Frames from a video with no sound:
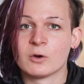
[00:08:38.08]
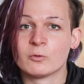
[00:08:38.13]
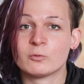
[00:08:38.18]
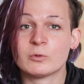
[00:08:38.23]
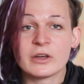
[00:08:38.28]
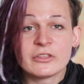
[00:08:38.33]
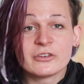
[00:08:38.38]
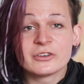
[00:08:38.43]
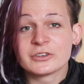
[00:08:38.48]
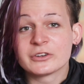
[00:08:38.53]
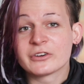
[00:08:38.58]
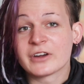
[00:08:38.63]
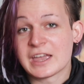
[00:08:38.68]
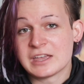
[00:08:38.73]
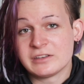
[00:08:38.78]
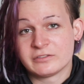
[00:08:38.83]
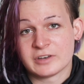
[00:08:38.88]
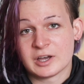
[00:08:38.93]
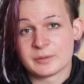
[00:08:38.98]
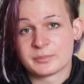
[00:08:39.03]
Whether you're
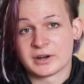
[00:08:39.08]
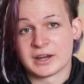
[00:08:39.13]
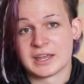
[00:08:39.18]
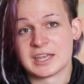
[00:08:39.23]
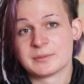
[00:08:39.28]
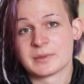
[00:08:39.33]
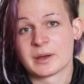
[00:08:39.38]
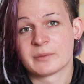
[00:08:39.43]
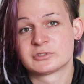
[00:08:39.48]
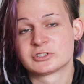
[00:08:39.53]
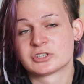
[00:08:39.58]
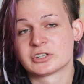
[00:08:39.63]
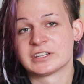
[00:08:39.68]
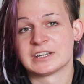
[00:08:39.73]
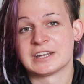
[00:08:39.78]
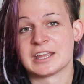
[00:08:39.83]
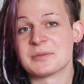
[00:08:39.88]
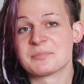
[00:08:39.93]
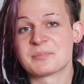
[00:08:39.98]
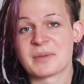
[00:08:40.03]
AFAB or AMAB
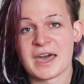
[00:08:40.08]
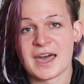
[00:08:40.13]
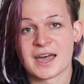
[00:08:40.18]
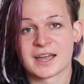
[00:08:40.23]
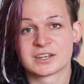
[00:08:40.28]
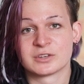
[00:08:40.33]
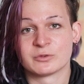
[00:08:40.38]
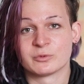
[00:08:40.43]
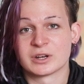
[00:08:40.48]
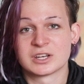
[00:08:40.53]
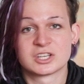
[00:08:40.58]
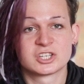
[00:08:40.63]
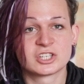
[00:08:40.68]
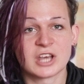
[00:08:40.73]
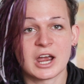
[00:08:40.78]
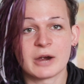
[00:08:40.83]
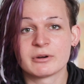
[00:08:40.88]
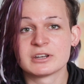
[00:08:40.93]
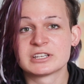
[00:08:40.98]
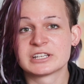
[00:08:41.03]
shouldn't impact what
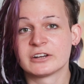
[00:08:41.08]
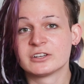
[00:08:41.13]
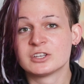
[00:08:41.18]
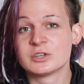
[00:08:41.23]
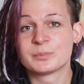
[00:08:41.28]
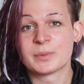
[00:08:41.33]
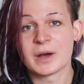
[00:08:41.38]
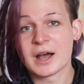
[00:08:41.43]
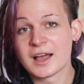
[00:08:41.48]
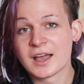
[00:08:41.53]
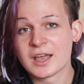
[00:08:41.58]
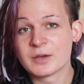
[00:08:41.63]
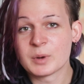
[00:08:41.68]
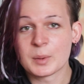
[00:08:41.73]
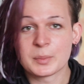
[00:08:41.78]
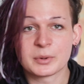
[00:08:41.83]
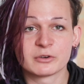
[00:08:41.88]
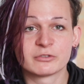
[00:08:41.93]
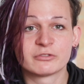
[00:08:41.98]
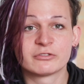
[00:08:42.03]
shower gel you buy,
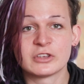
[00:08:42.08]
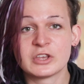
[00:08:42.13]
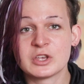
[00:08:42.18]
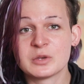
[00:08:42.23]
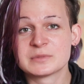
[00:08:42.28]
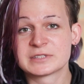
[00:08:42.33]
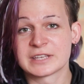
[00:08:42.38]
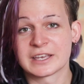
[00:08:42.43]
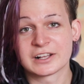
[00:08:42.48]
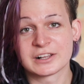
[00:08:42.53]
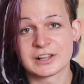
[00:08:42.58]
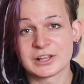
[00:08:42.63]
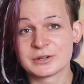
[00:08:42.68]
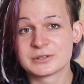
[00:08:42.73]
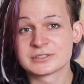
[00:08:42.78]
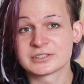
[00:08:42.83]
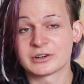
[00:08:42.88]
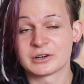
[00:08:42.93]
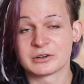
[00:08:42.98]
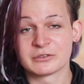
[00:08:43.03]
what perfumes and
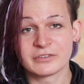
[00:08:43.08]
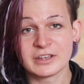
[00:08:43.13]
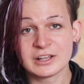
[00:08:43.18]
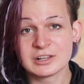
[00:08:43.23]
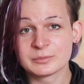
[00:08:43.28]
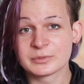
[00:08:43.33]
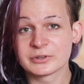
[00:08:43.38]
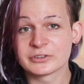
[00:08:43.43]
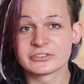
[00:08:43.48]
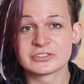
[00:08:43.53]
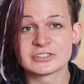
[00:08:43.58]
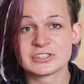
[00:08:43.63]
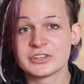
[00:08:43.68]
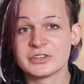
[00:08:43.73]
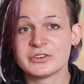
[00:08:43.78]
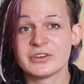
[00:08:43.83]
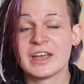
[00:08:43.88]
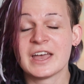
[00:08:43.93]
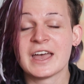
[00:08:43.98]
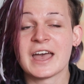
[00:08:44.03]
clothes are available to
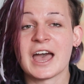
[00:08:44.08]
you,